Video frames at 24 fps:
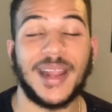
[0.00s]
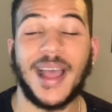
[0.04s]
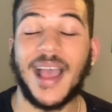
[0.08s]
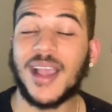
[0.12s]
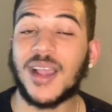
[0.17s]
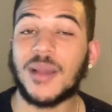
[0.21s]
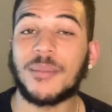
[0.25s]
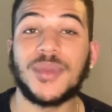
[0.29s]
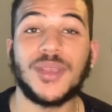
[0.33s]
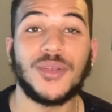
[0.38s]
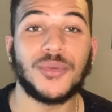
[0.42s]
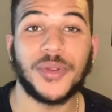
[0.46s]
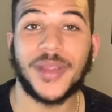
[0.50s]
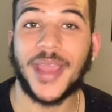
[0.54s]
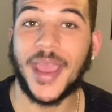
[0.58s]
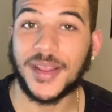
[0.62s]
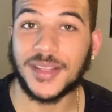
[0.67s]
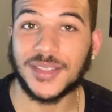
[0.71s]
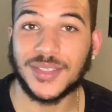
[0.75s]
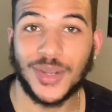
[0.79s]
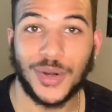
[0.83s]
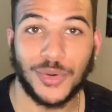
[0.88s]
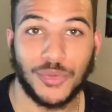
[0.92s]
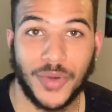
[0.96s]
I could be reacting
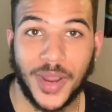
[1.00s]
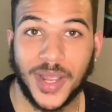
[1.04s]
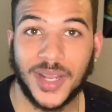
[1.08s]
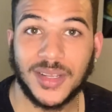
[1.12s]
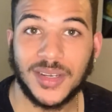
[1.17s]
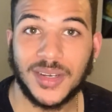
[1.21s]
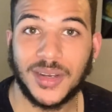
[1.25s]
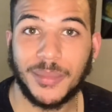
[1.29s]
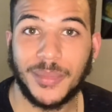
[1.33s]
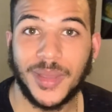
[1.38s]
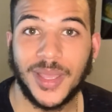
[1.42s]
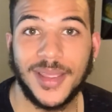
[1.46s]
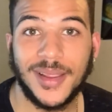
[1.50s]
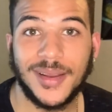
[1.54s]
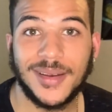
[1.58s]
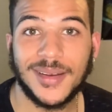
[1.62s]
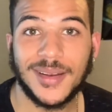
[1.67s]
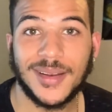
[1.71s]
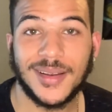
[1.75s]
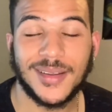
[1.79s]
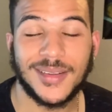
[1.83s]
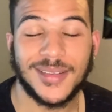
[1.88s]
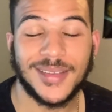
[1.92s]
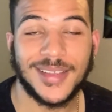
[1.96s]
to the regular debate
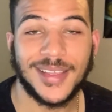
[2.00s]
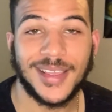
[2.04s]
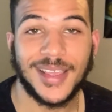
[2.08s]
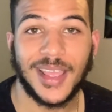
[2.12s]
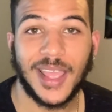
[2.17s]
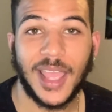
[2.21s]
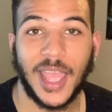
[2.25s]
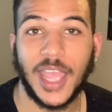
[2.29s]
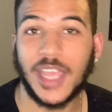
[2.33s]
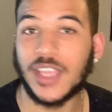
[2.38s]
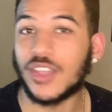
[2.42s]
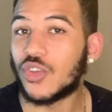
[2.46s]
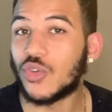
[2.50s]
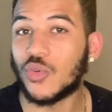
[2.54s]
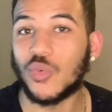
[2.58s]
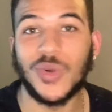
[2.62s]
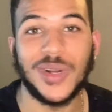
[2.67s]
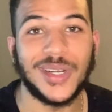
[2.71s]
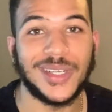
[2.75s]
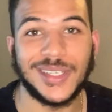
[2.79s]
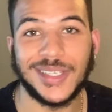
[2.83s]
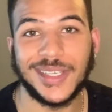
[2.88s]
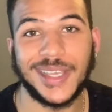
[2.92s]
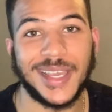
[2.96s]
and you
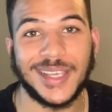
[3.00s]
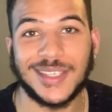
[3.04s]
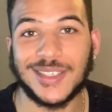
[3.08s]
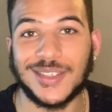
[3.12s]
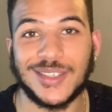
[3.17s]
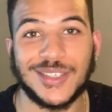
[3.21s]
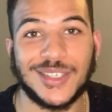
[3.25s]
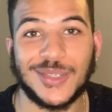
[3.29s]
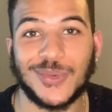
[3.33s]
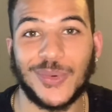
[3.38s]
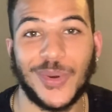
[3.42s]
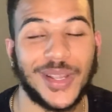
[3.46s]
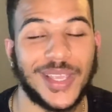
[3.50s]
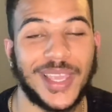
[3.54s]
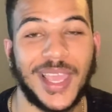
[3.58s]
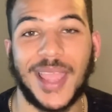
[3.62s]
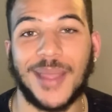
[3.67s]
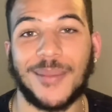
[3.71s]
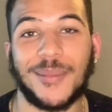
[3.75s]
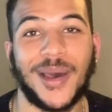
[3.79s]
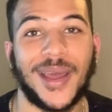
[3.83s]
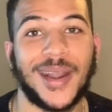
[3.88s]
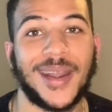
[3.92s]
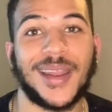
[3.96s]
wouldn't guess this is what
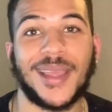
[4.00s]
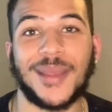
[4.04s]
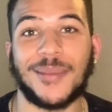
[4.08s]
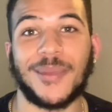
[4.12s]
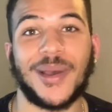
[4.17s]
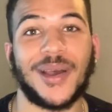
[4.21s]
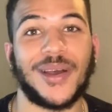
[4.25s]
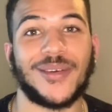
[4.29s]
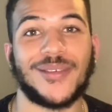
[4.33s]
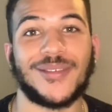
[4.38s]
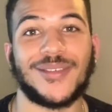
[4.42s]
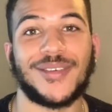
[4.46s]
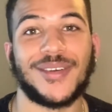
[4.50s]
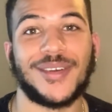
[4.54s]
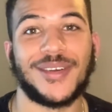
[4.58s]
came out of their mouth.